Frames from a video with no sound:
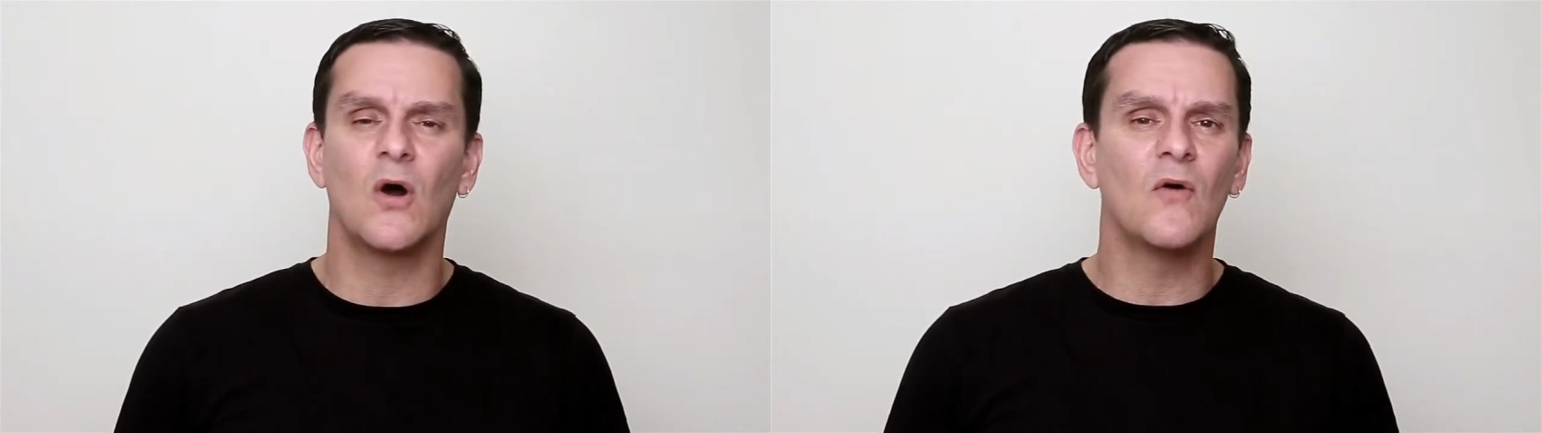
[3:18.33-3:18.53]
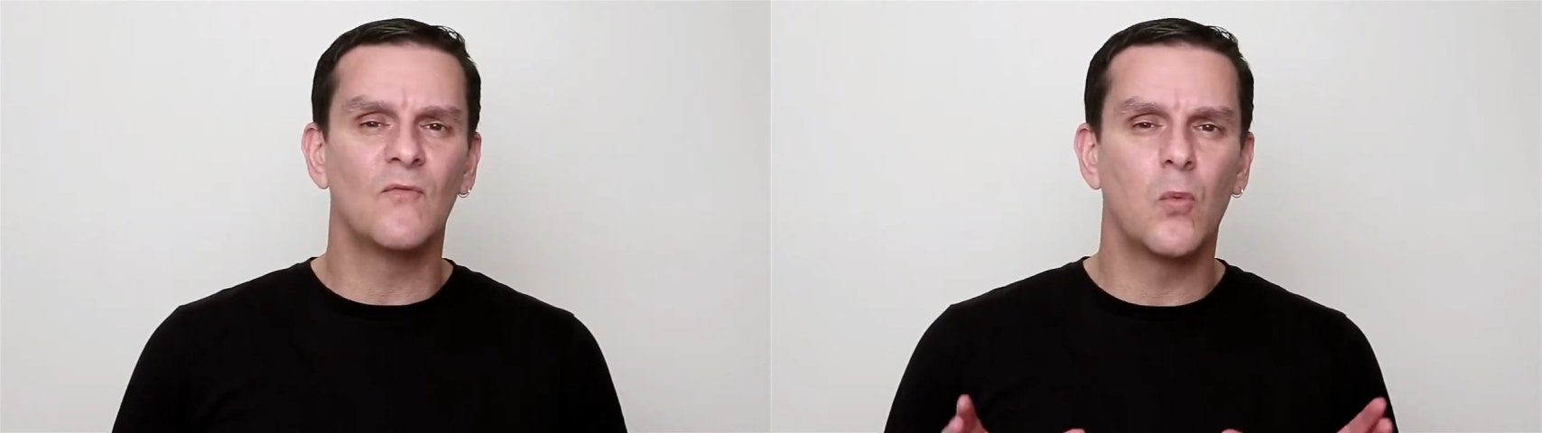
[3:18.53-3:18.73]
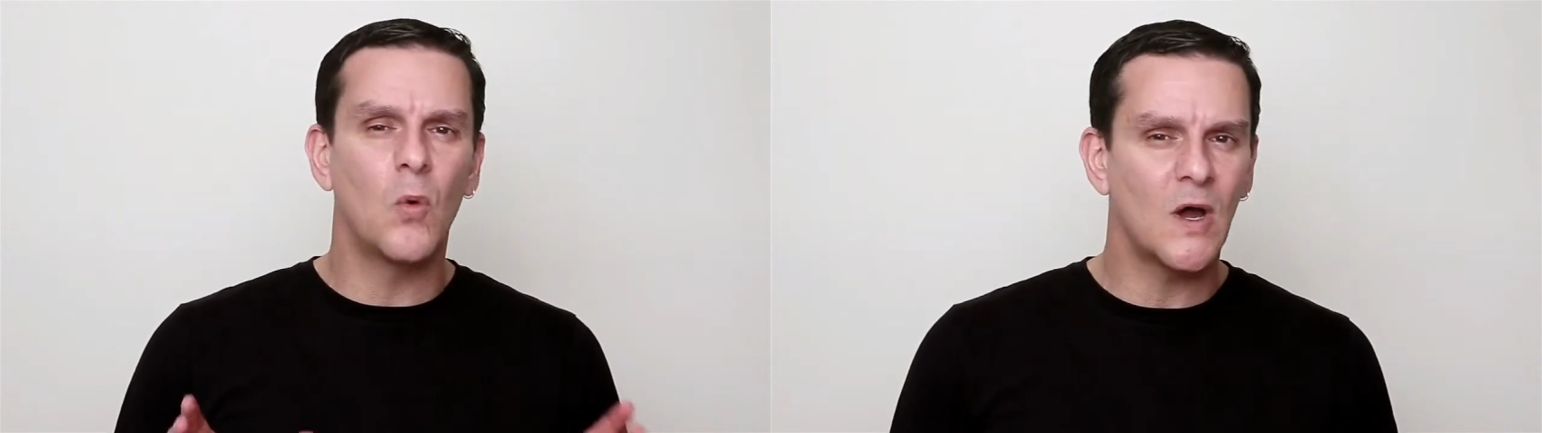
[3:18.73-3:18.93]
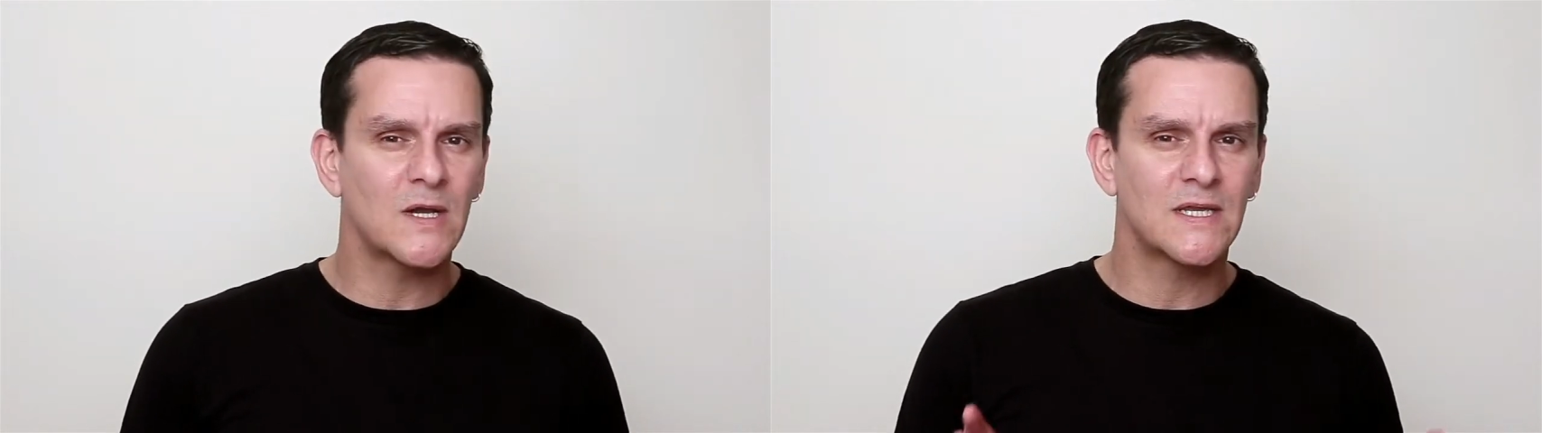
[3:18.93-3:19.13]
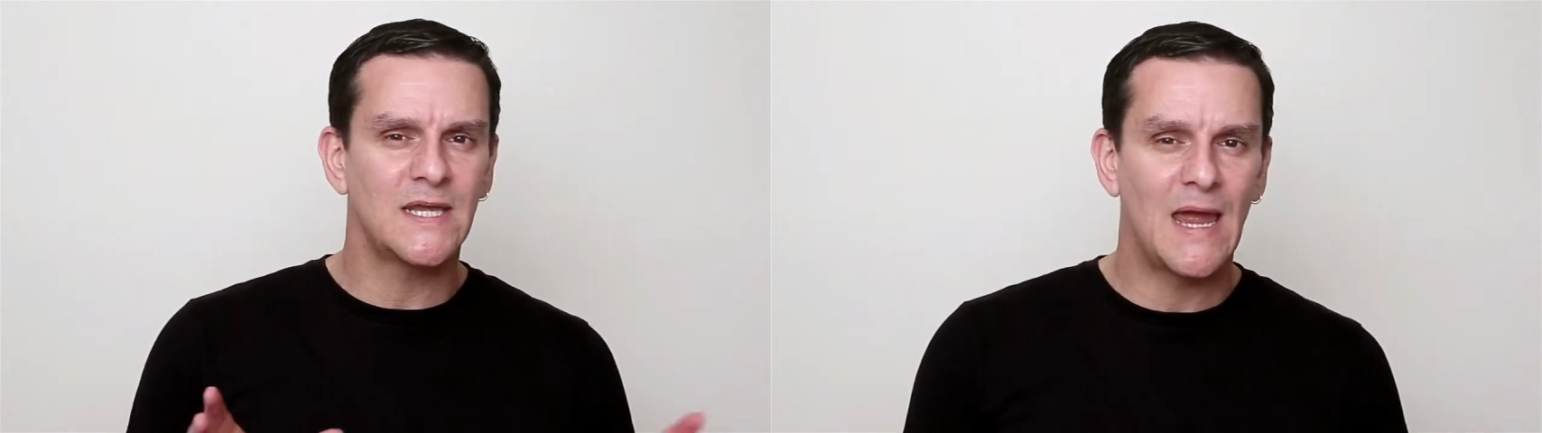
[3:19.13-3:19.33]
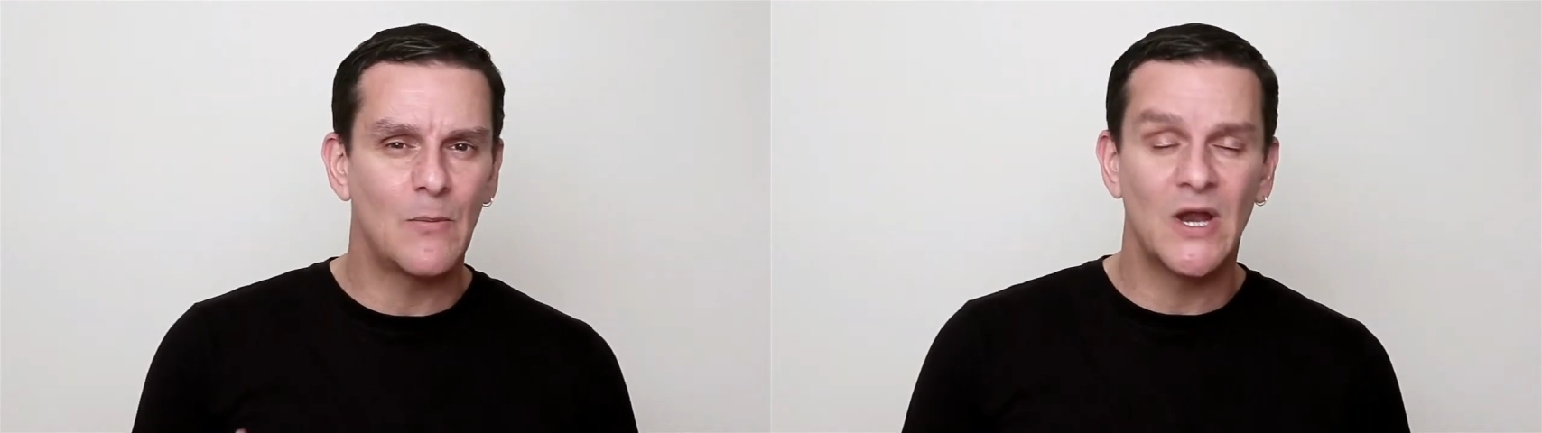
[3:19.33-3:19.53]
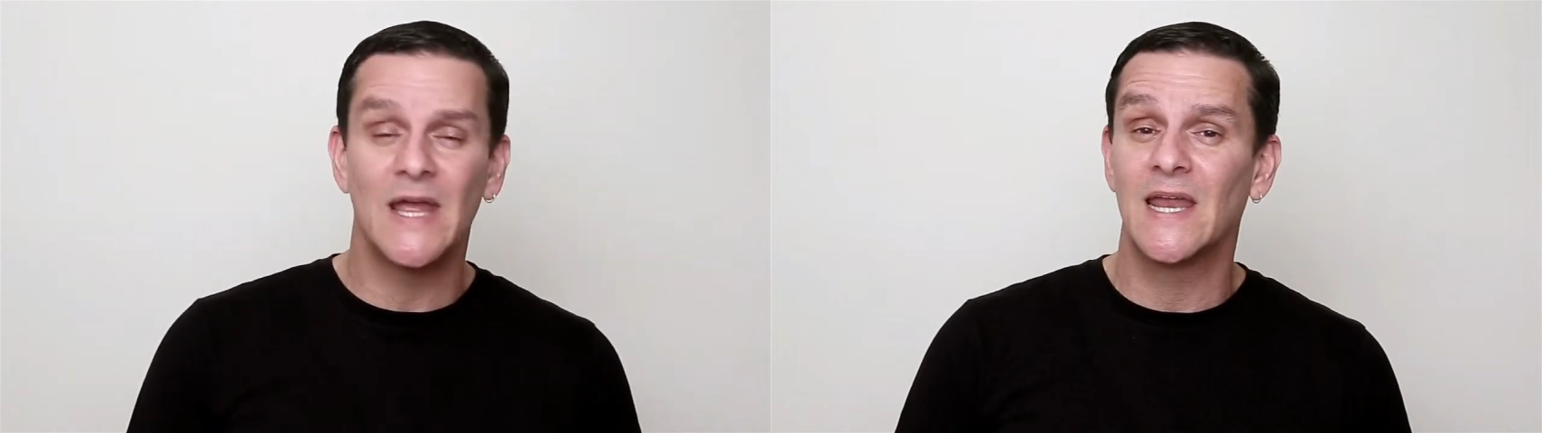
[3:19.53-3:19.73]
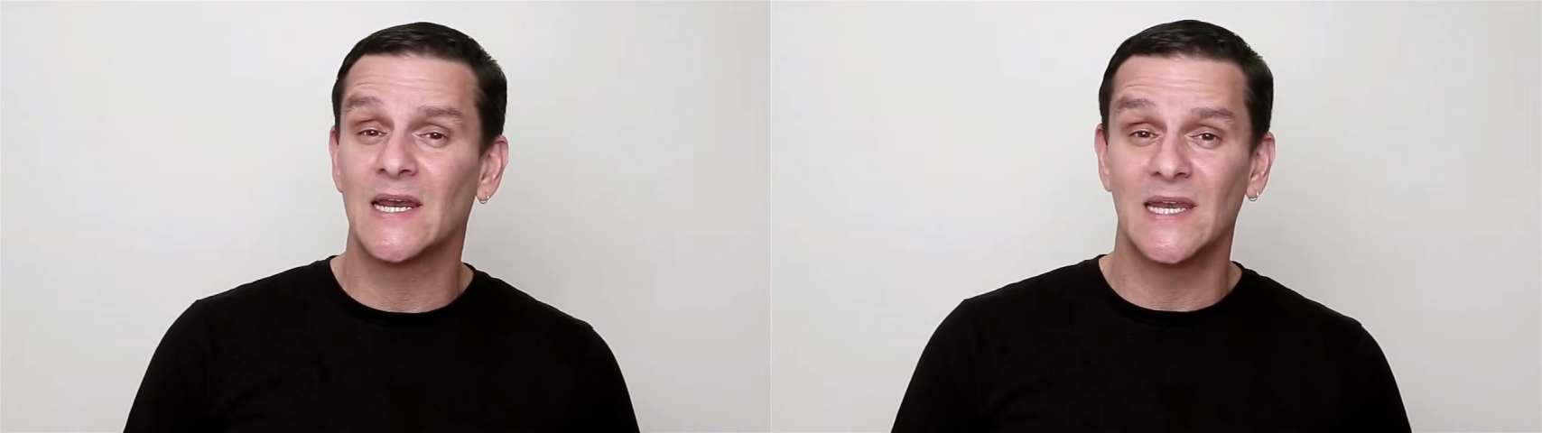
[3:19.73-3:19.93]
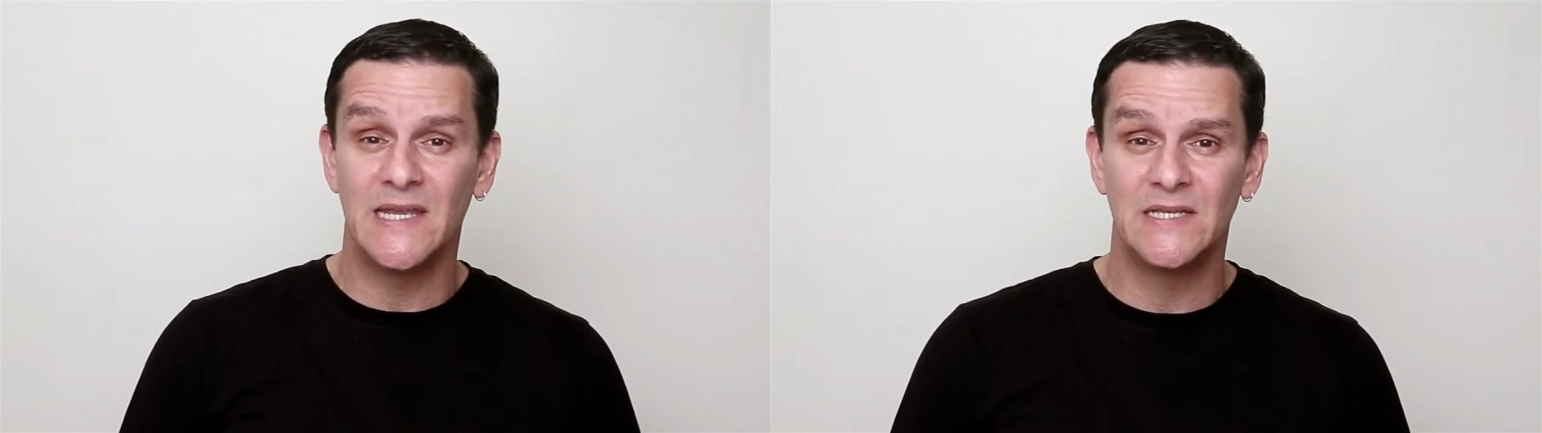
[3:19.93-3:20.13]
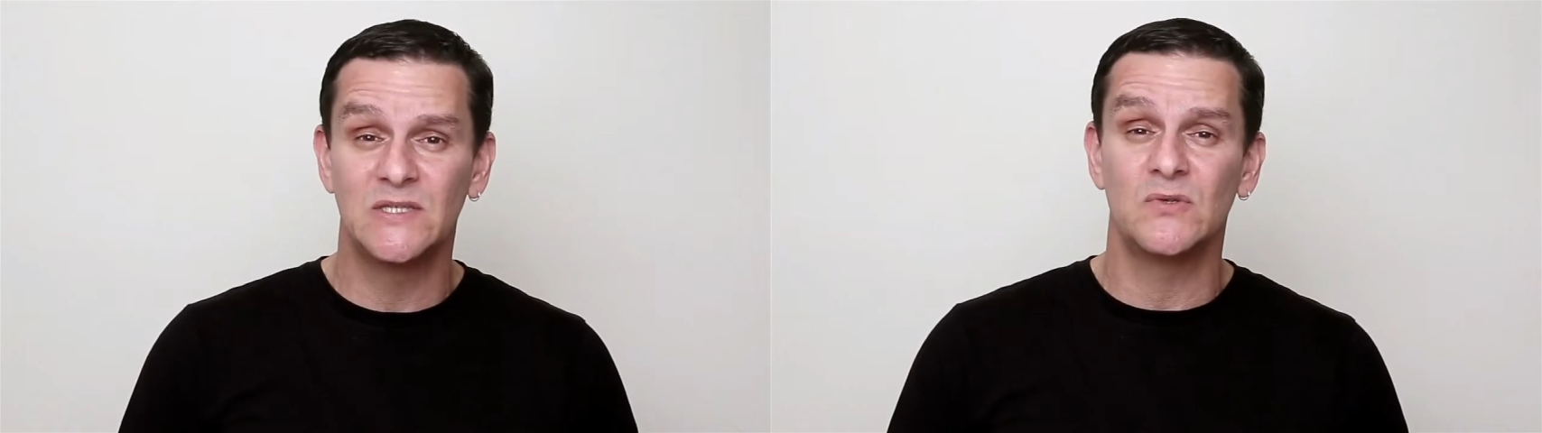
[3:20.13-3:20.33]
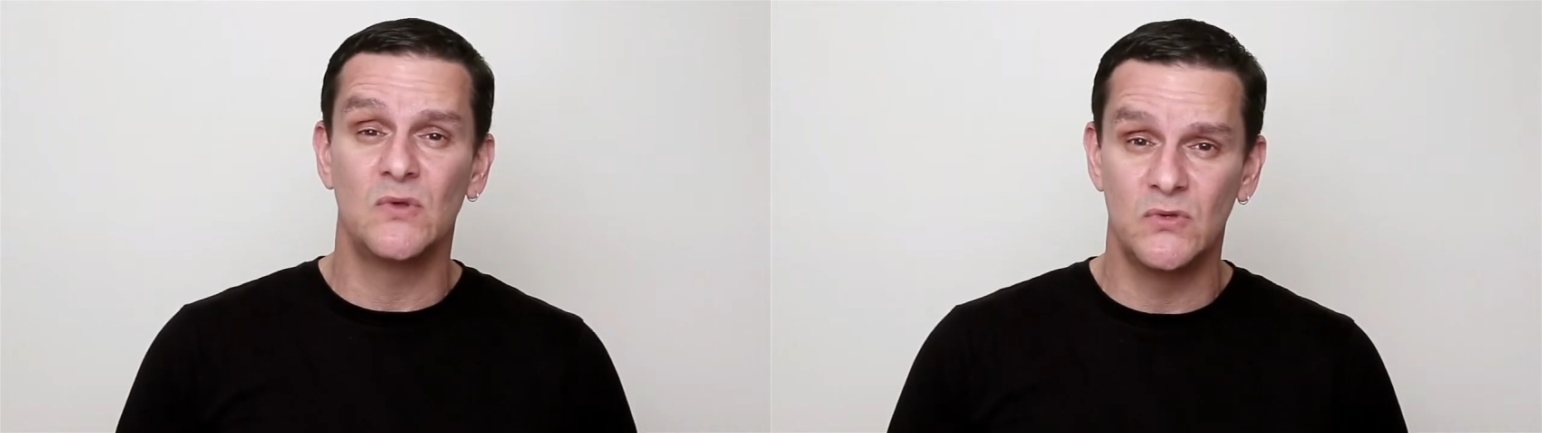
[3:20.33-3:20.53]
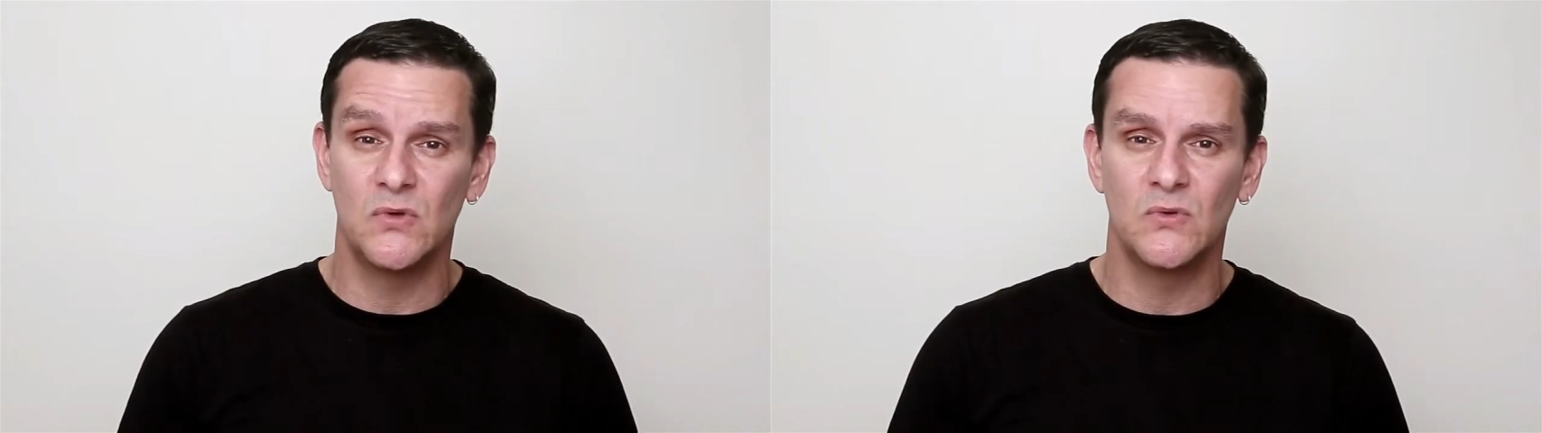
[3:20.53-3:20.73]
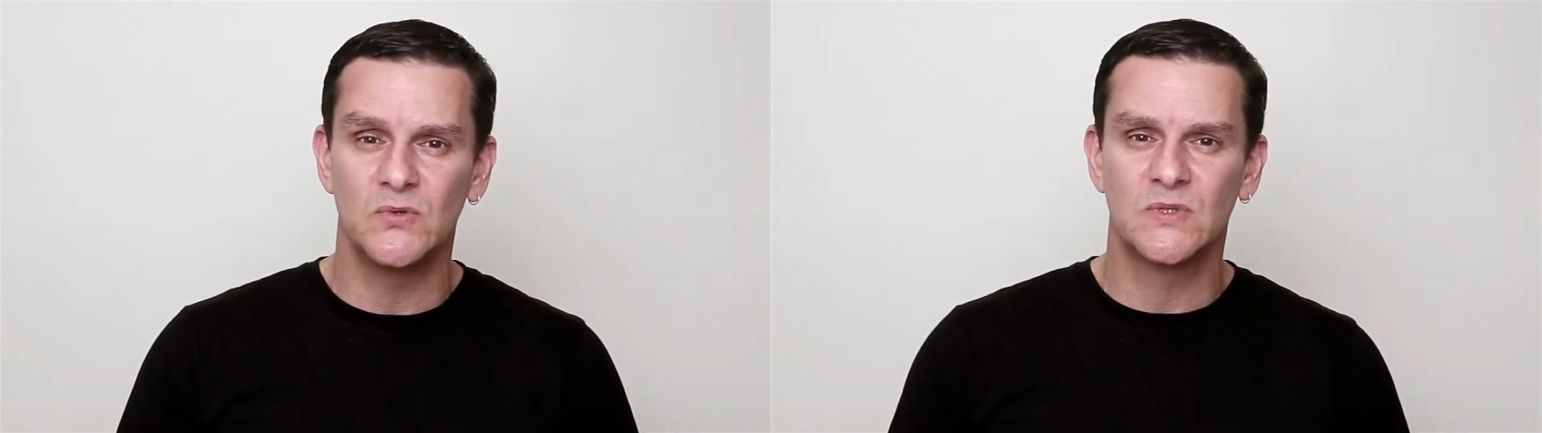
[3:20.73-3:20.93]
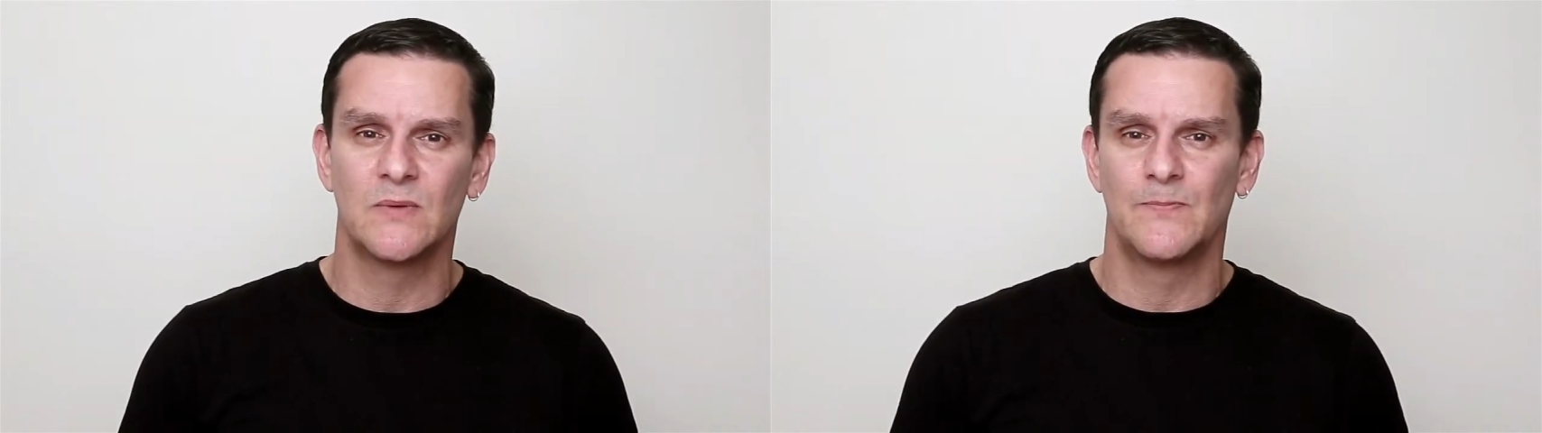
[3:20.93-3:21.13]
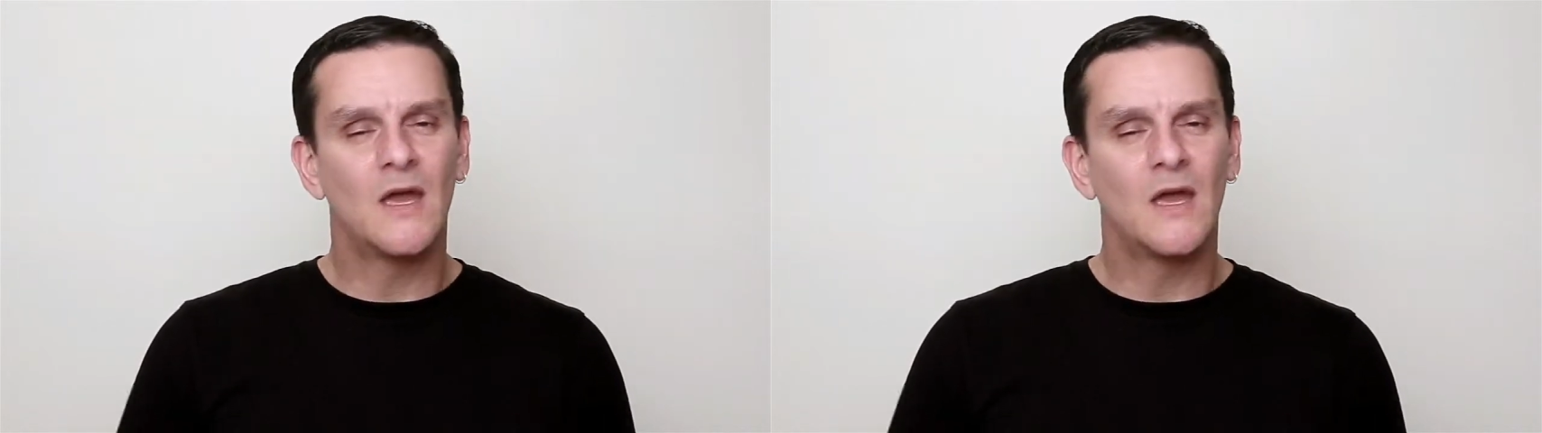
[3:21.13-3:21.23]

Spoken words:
of what camera and lens you use.